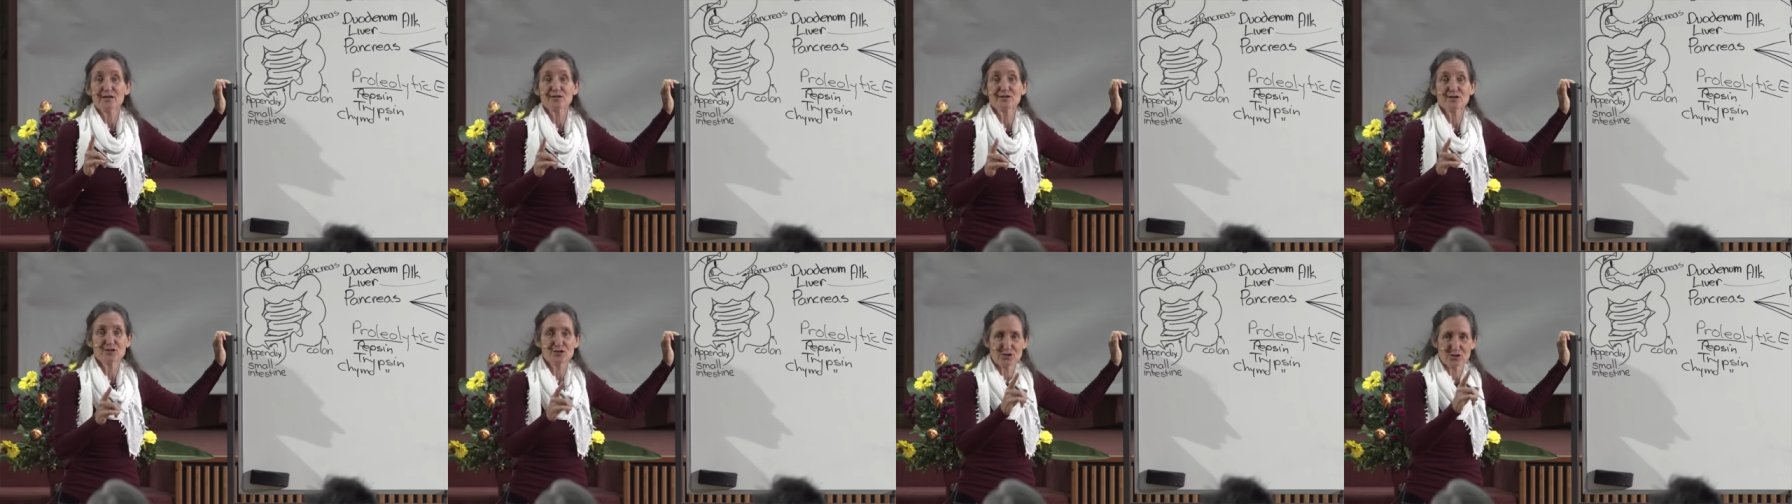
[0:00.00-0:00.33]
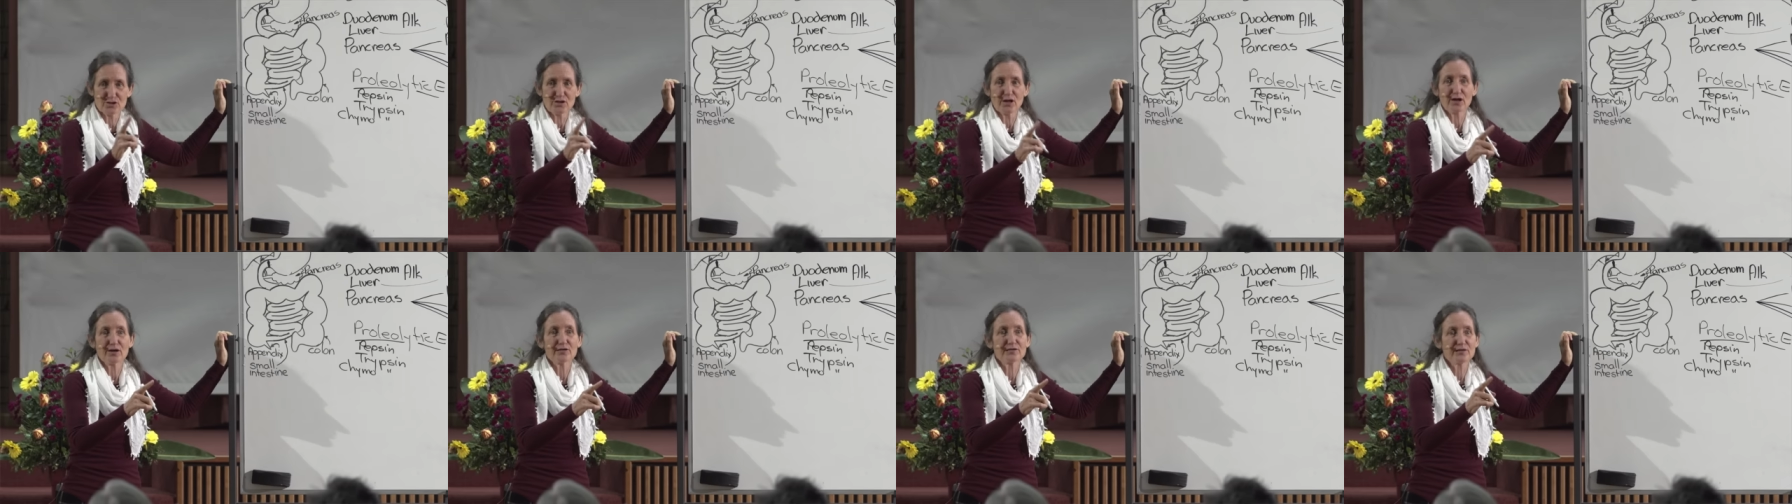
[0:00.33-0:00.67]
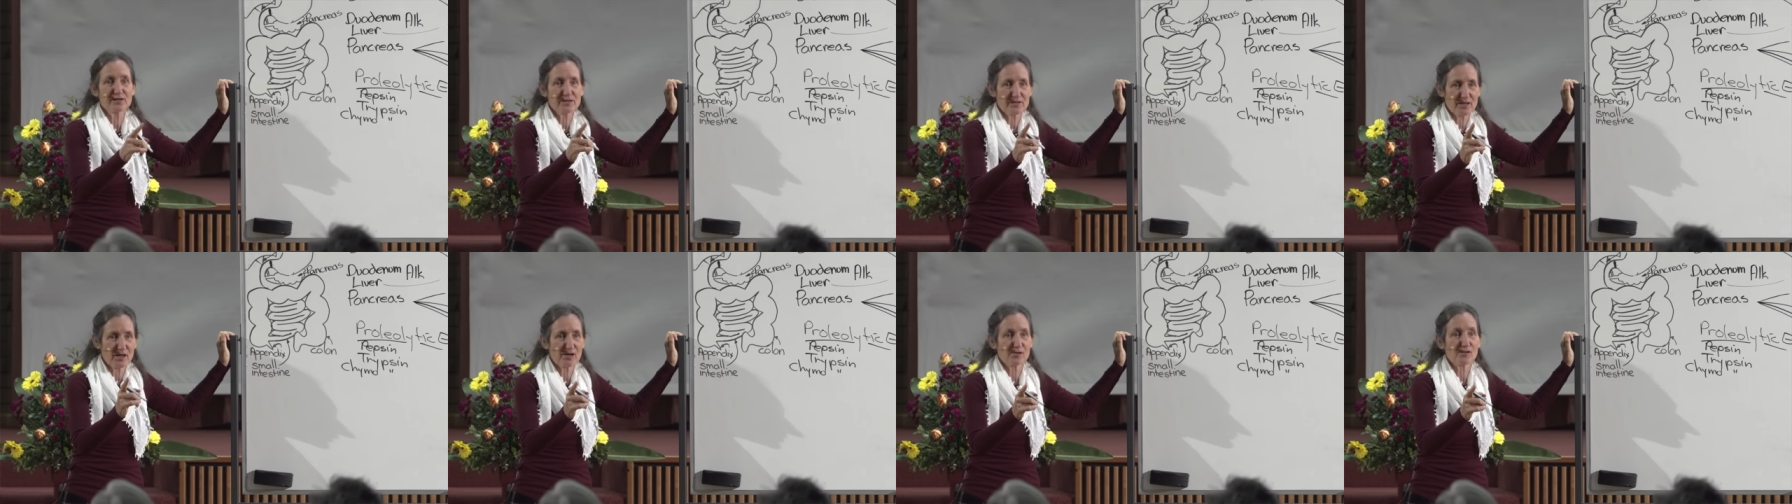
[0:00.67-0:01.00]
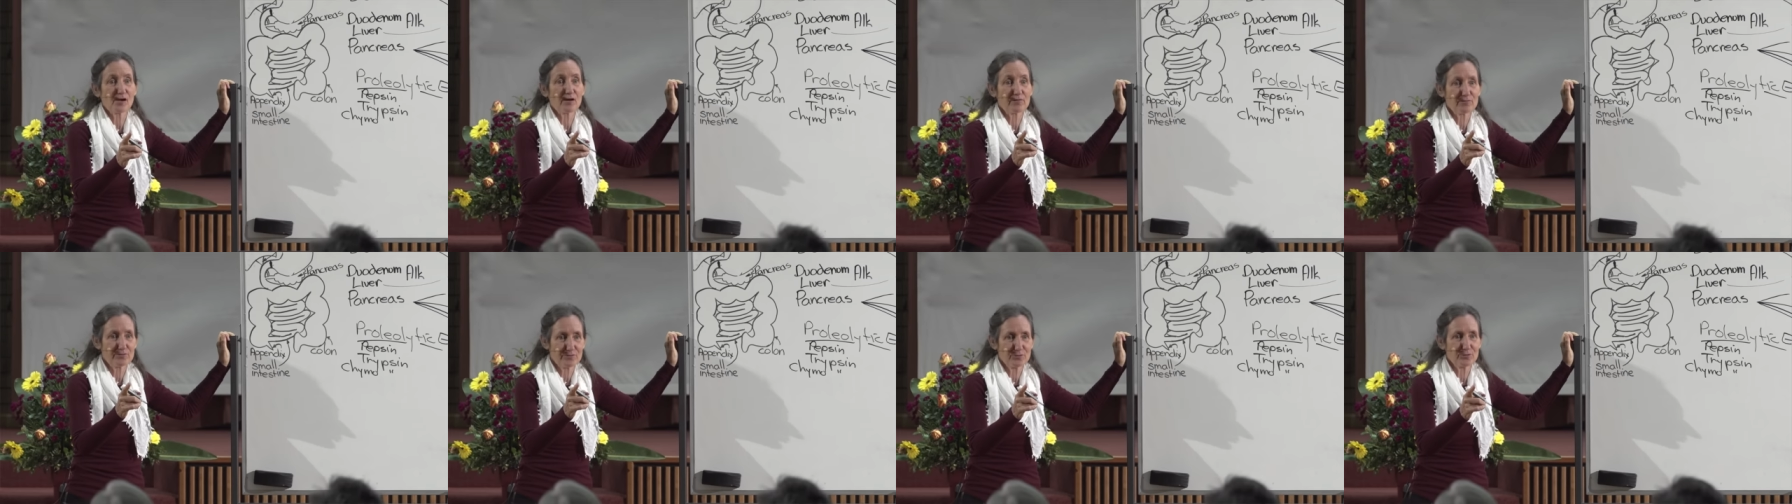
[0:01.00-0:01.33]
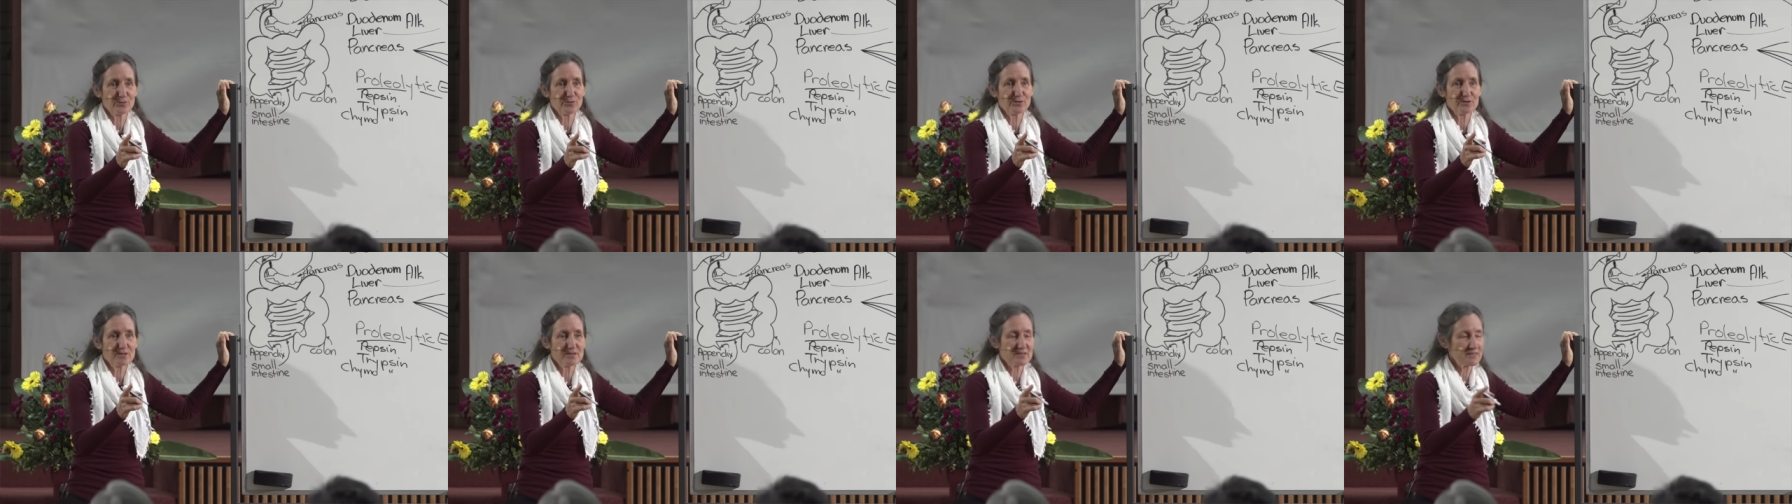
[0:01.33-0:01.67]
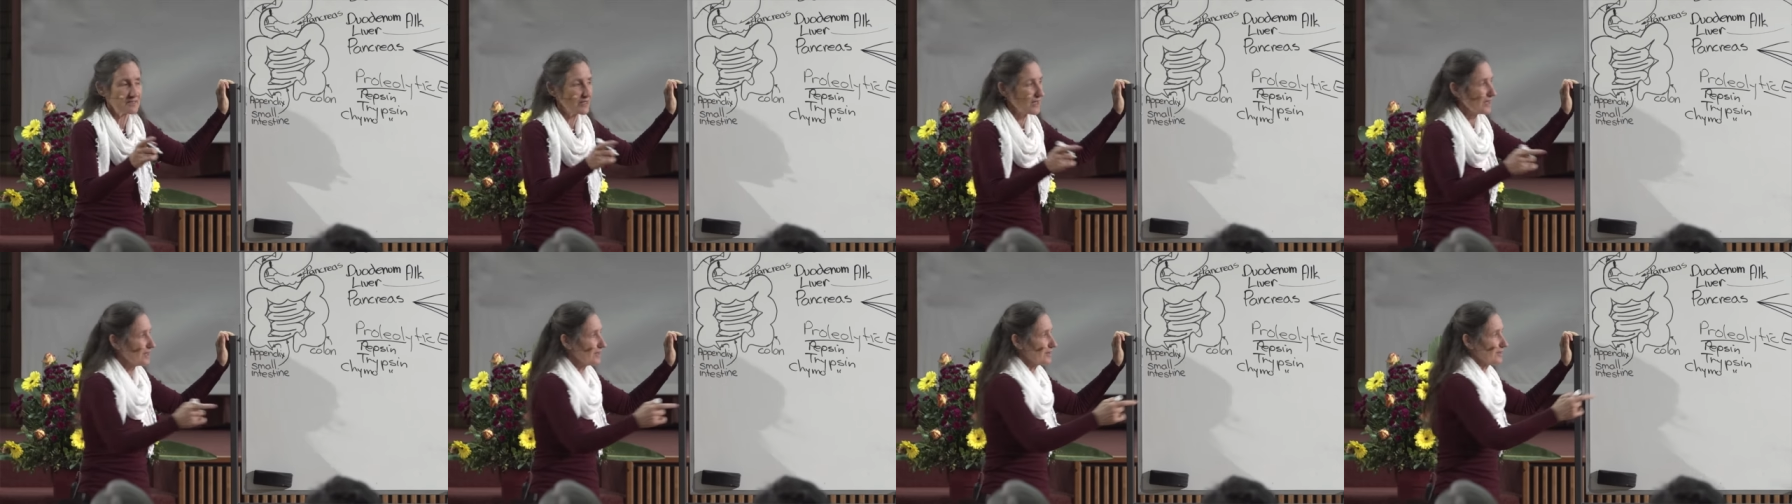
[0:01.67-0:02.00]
Did you know that there are foods